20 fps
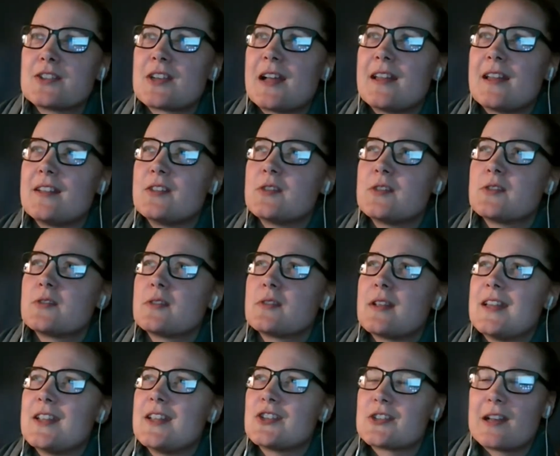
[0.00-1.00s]
challenge
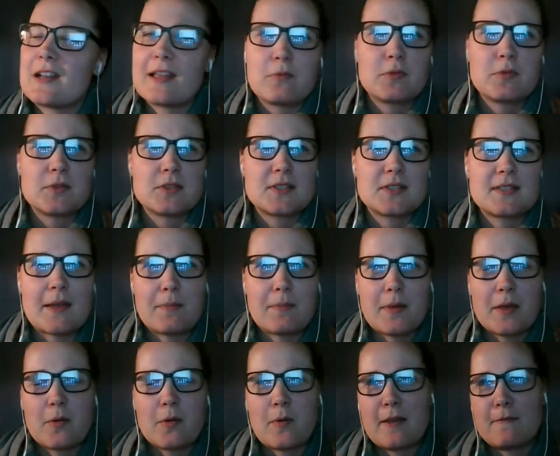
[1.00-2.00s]
initially was
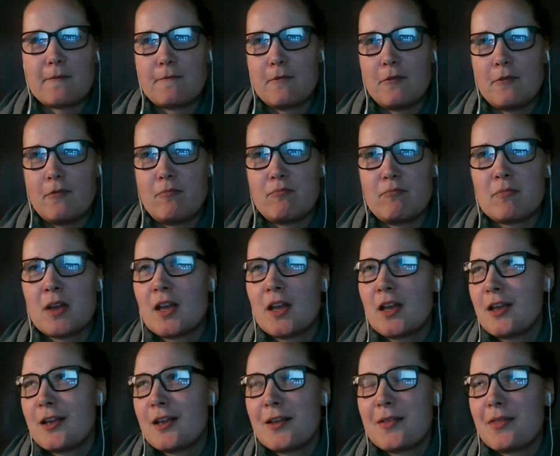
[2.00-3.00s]
stepping away from
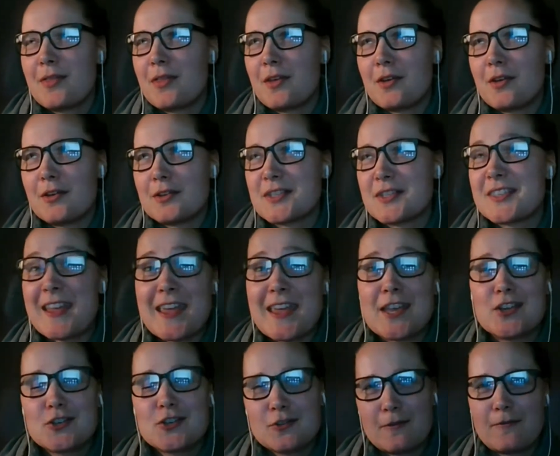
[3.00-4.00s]
the
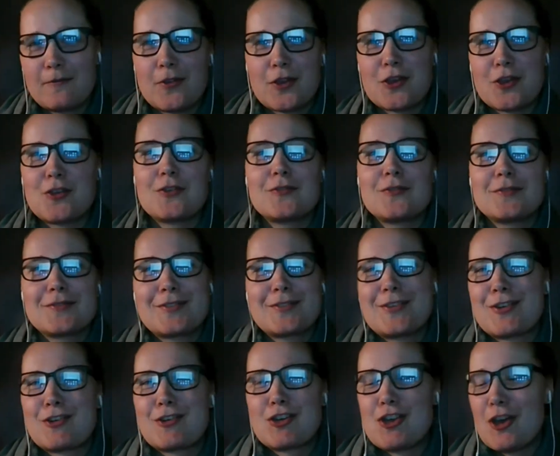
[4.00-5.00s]
stage of the
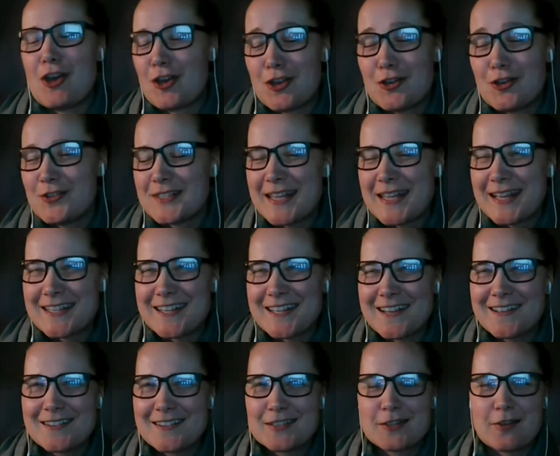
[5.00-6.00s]
acute
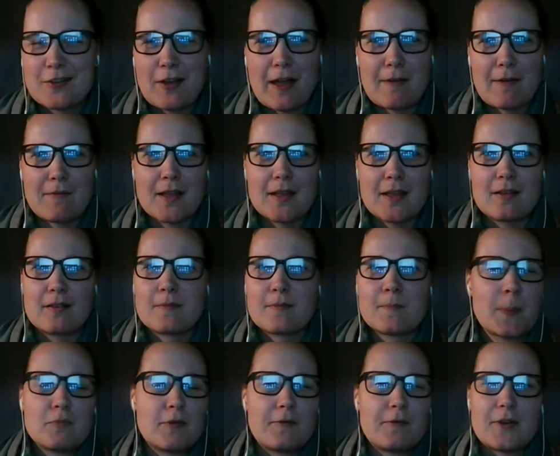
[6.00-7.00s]
setting. So having
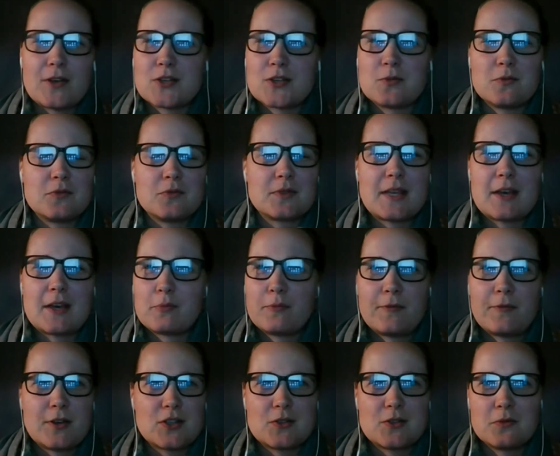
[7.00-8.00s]
health
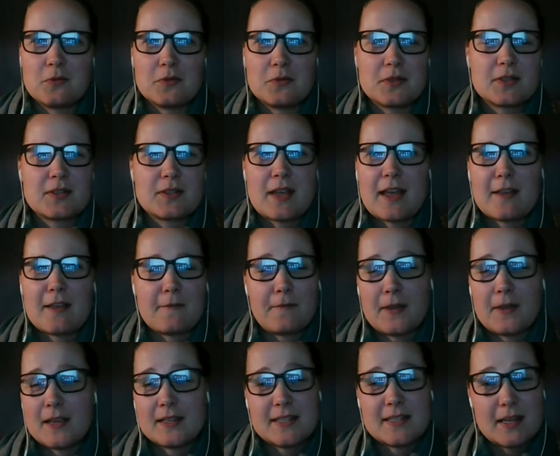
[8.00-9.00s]
professionals at your
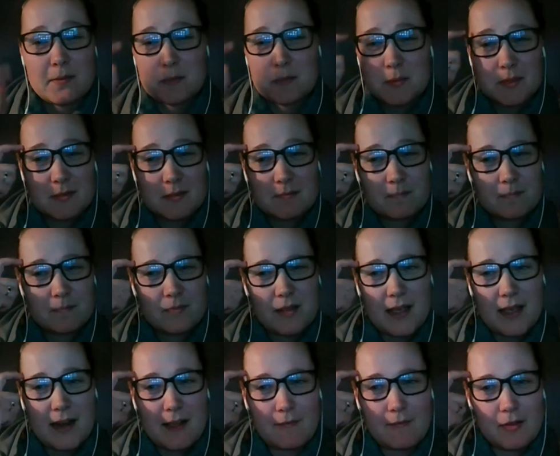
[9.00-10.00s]
fingertips
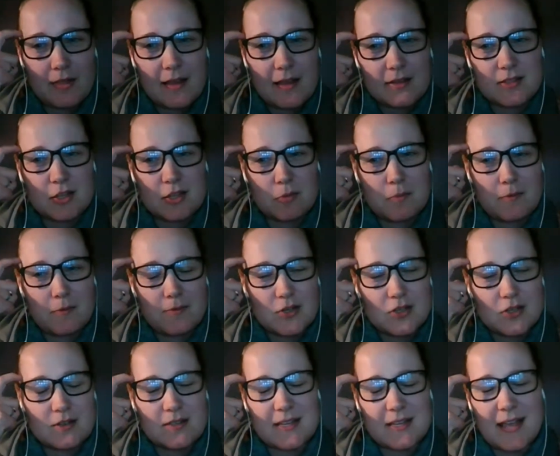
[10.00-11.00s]
and having that
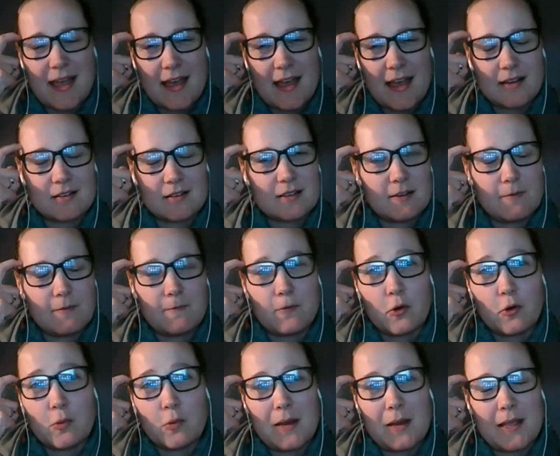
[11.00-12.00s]
supervision to hand
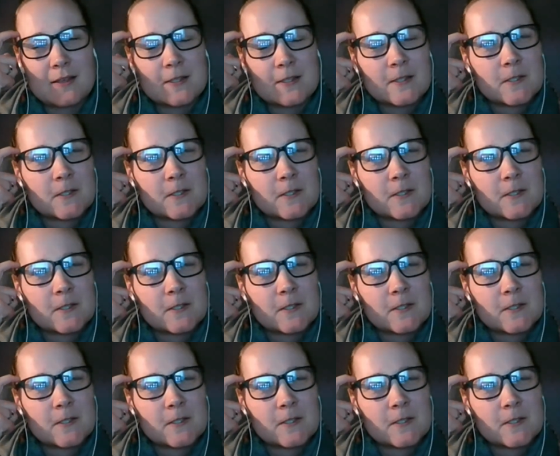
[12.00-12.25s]
informally.